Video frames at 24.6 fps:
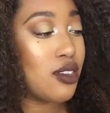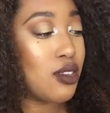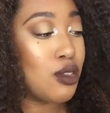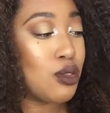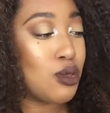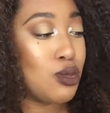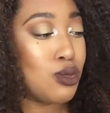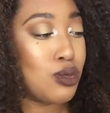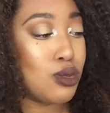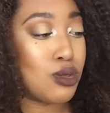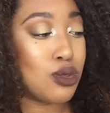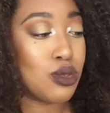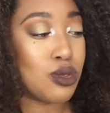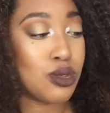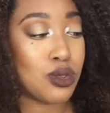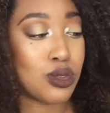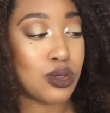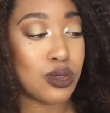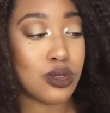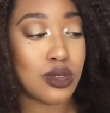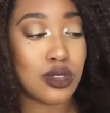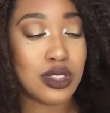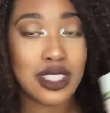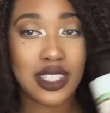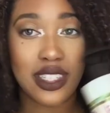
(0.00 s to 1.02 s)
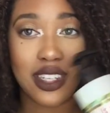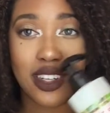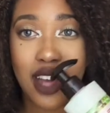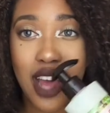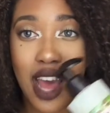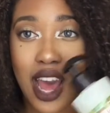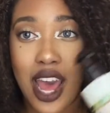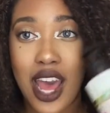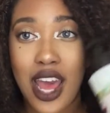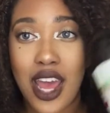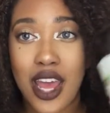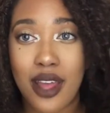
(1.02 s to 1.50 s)

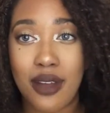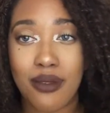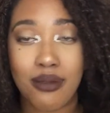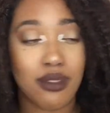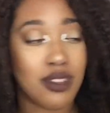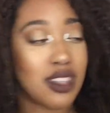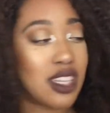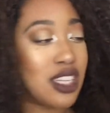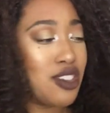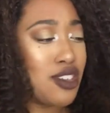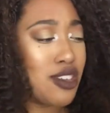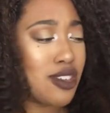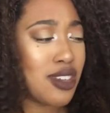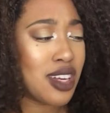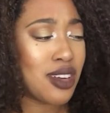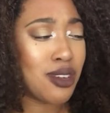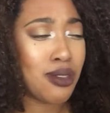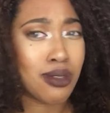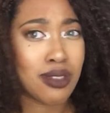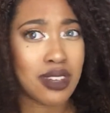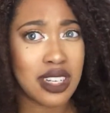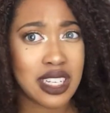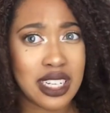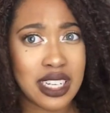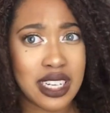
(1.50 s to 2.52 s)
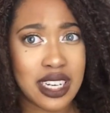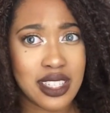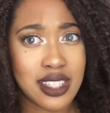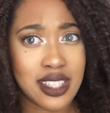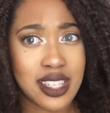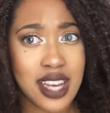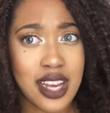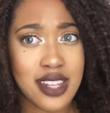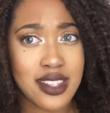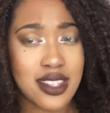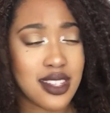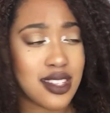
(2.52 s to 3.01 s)
These are like really good
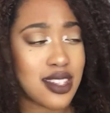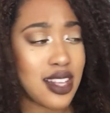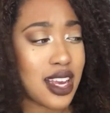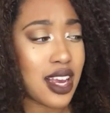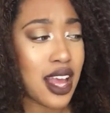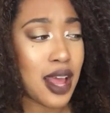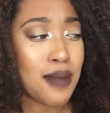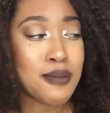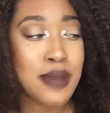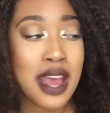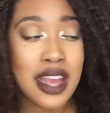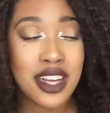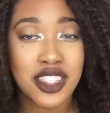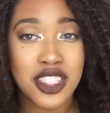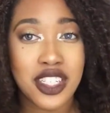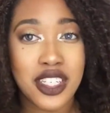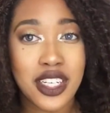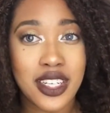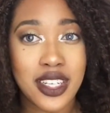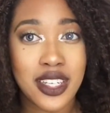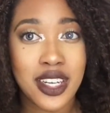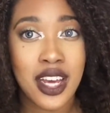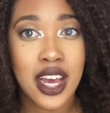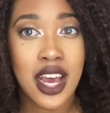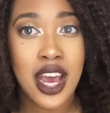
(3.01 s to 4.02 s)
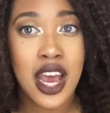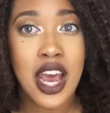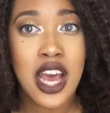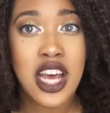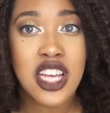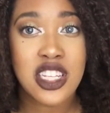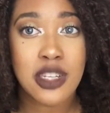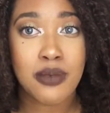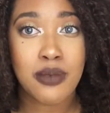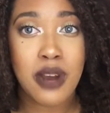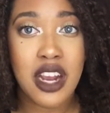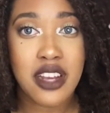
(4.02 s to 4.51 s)
sizes. Like I'm actually
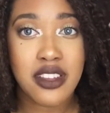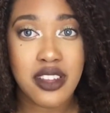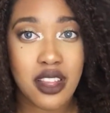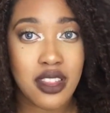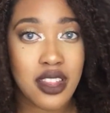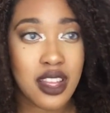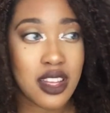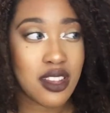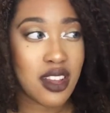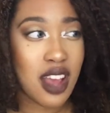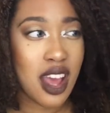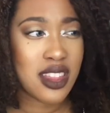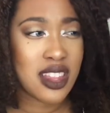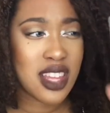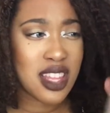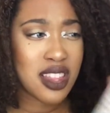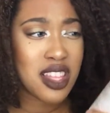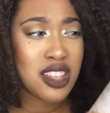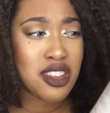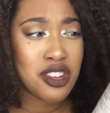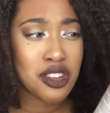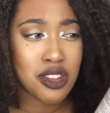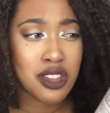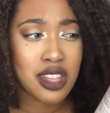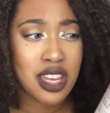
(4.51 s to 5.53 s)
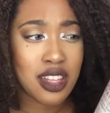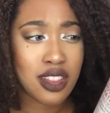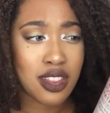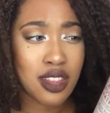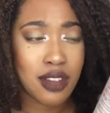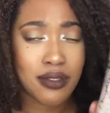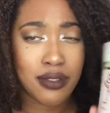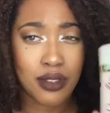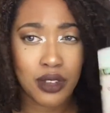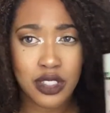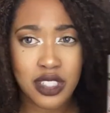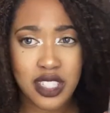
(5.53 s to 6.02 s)
surprised at these. I think these are like the
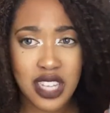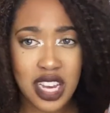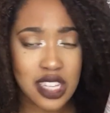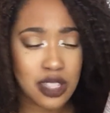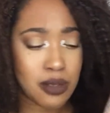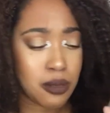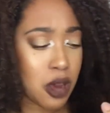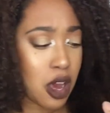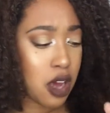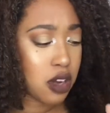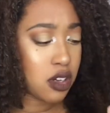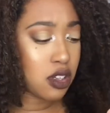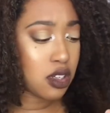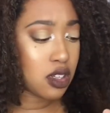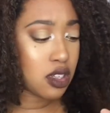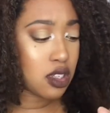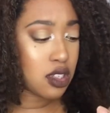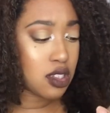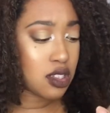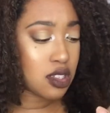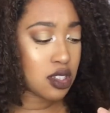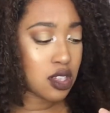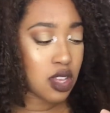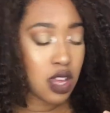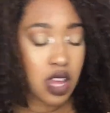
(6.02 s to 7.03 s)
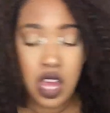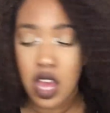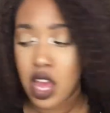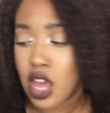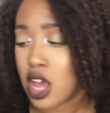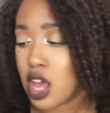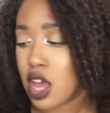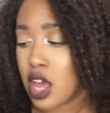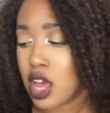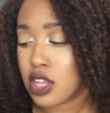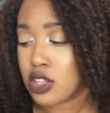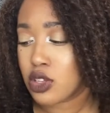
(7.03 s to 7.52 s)
full size bottles,
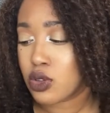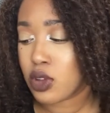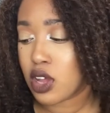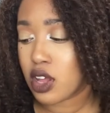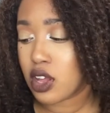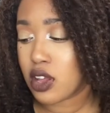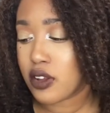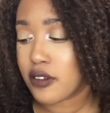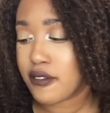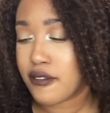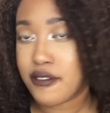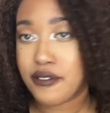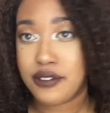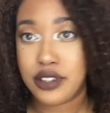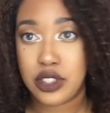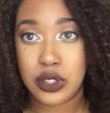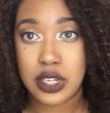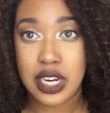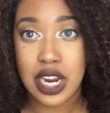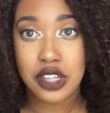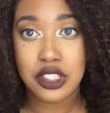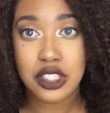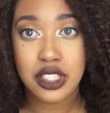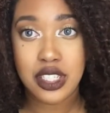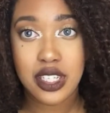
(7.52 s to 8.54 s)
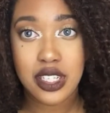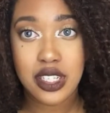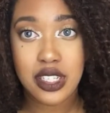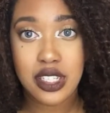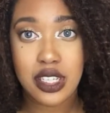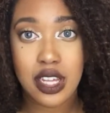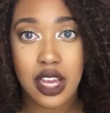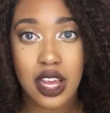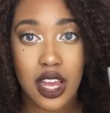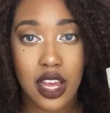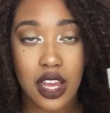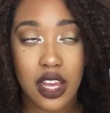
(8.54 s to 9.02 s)
12 fluid
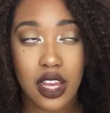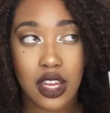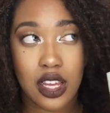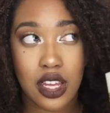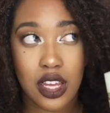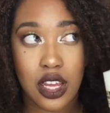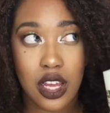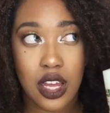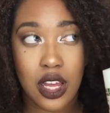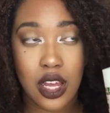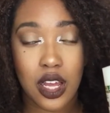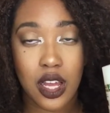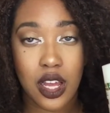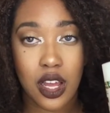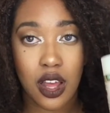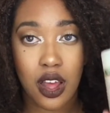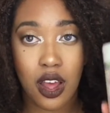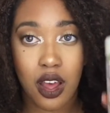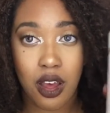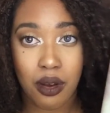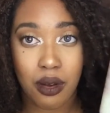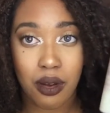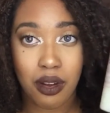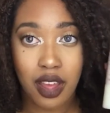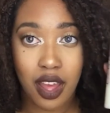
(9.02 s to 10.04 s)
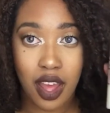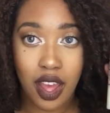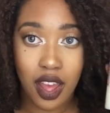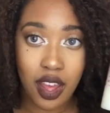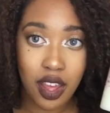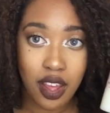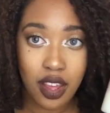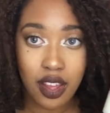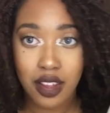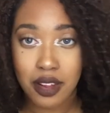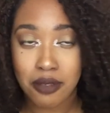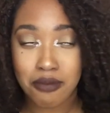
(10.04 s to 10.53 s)
ounces. Like.
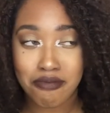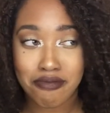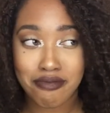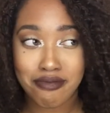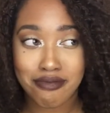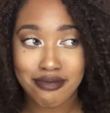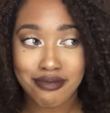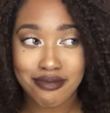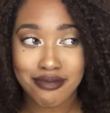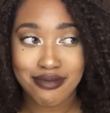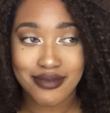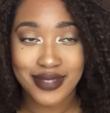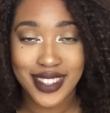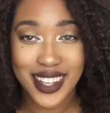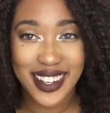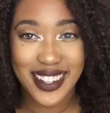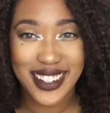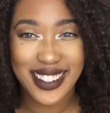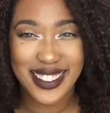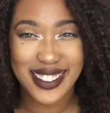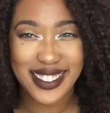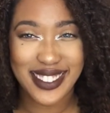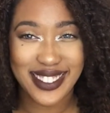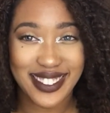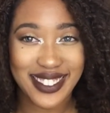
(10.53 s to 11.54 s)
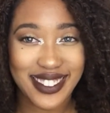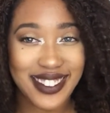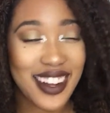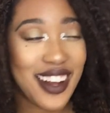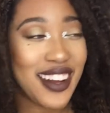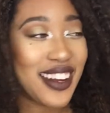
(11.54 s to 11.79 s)
Okay, cool.